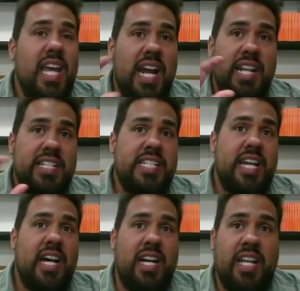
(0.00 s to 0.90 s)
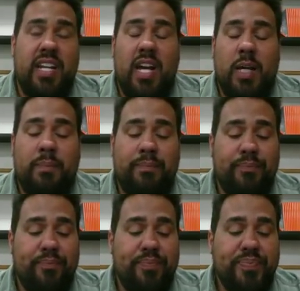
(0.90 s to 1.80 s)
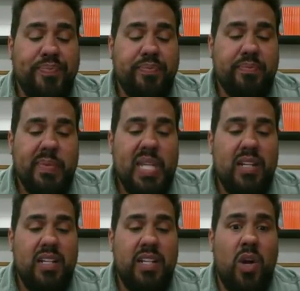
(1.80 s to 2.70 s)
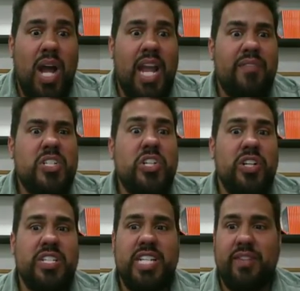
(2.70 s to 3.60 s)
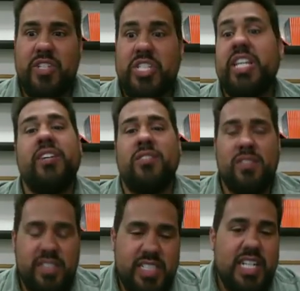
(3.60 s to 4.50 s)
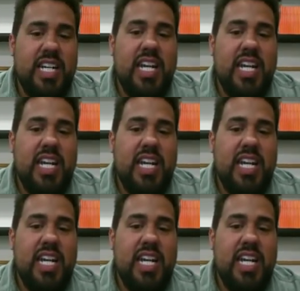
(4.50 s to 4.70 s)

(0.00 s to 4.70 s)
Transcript: and it said on it, I have a certain set of skills.